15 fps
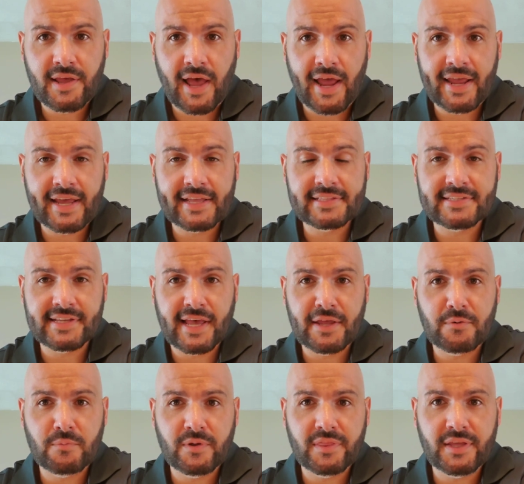I had
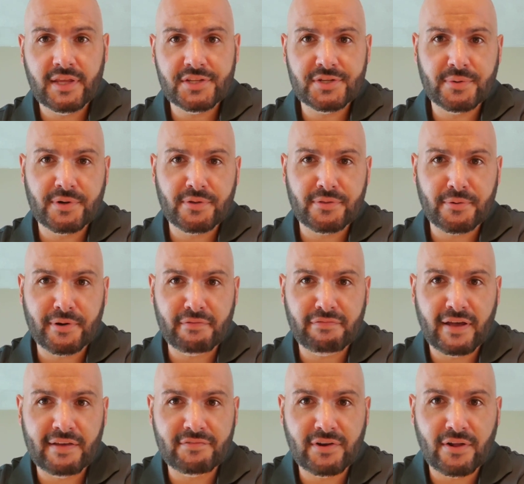said with the
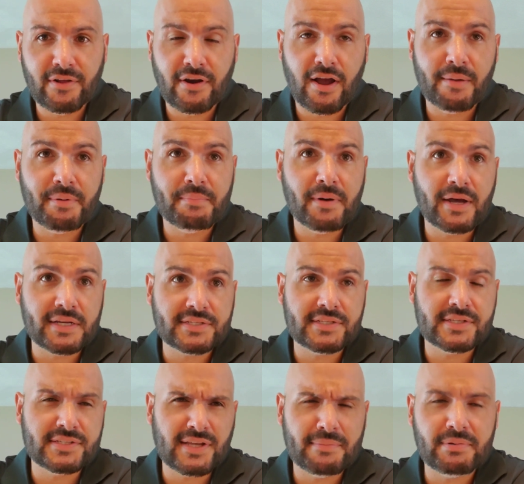$235 hobby
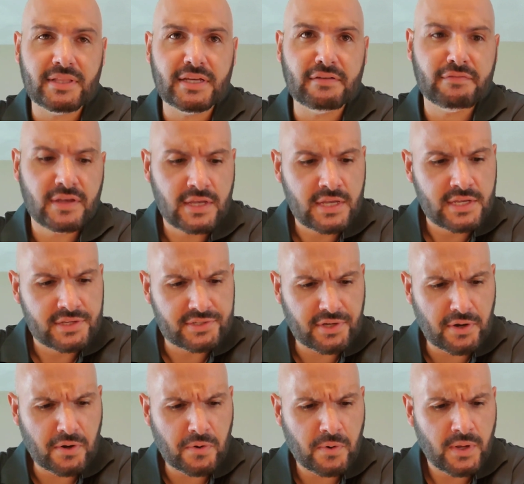boxes, I believe.
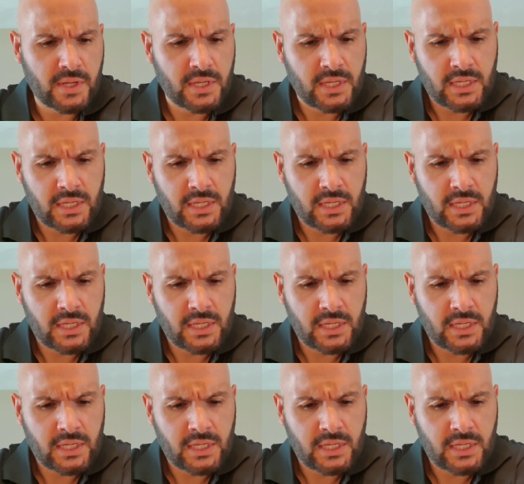So,